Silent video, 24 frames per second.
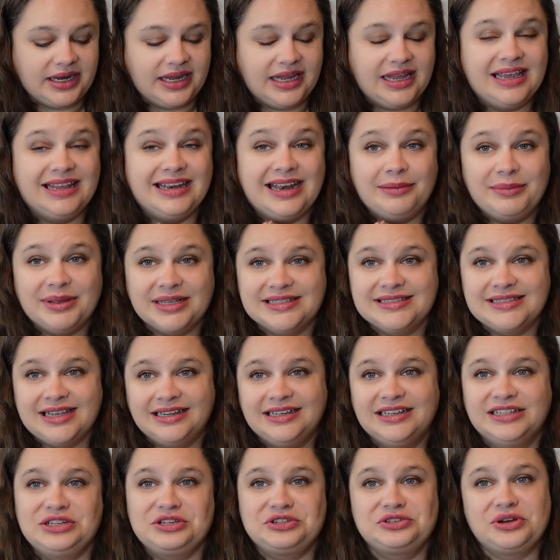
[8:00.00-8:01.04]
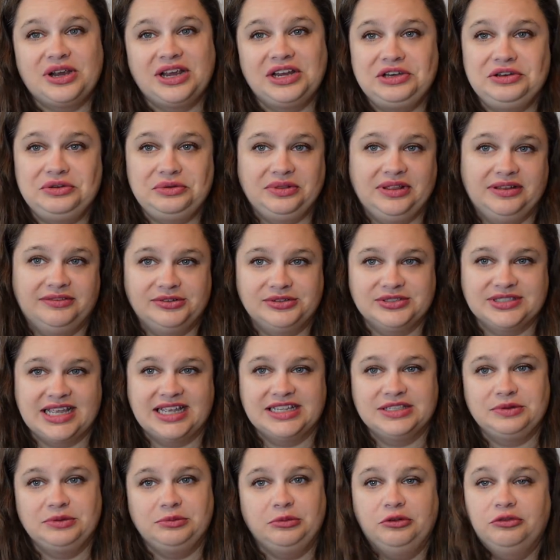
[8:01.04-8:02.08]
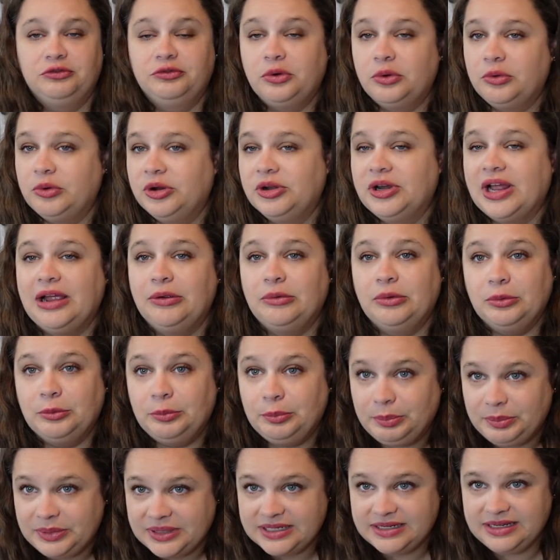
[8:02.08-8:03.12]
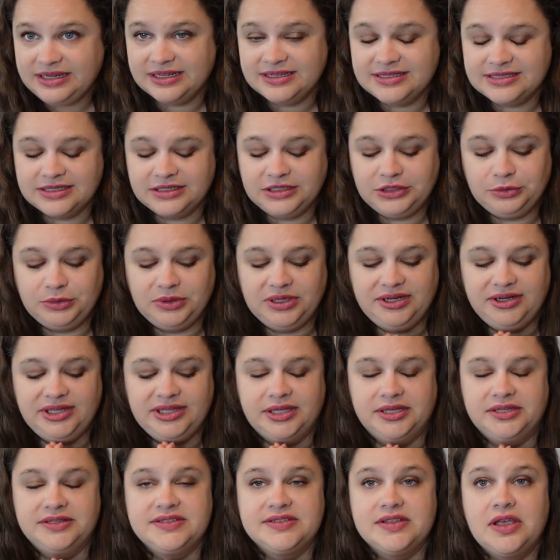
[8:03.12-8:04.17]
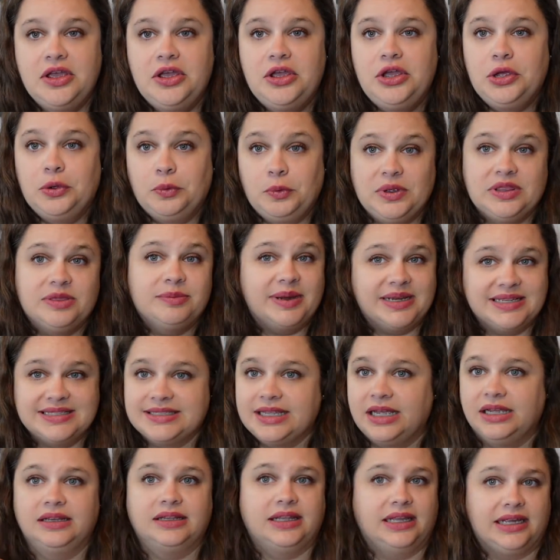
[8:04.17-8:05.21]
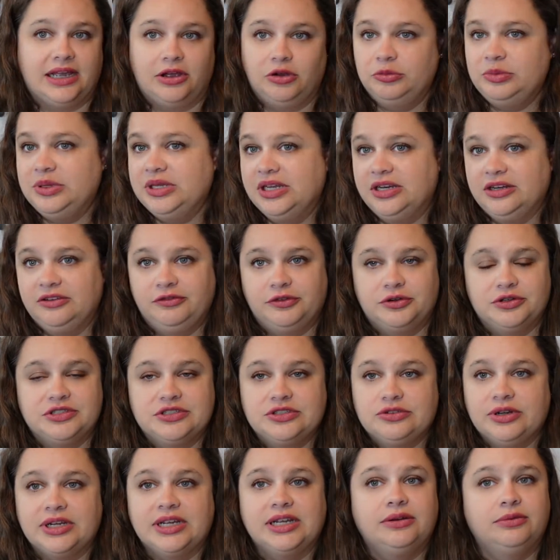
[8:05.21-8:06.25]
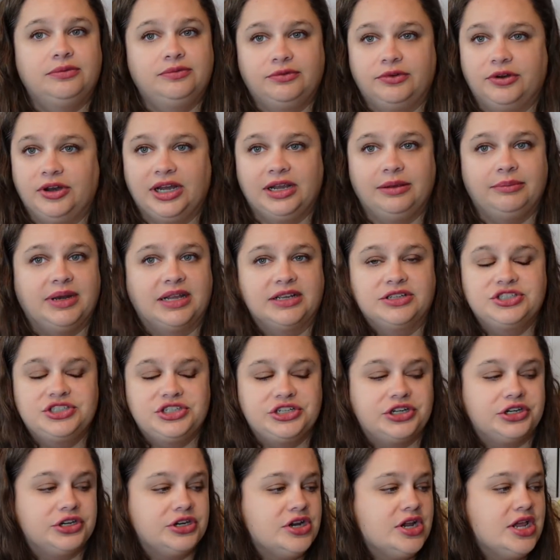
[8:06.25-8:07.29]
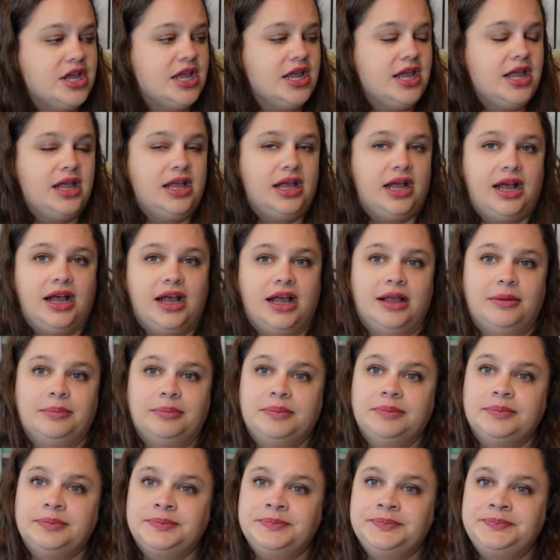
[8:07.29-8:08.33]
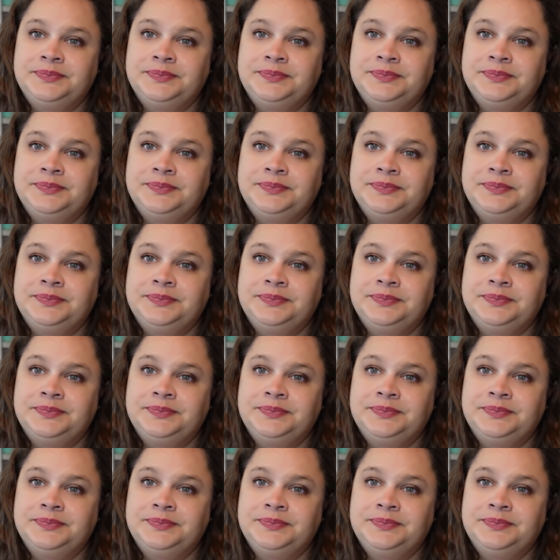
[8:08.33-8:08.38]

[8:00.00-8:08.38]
it. And I'm excited to try new levels as we move forward. I will be continuing this with my son. Like, I will be getting first grade for him next year. Um,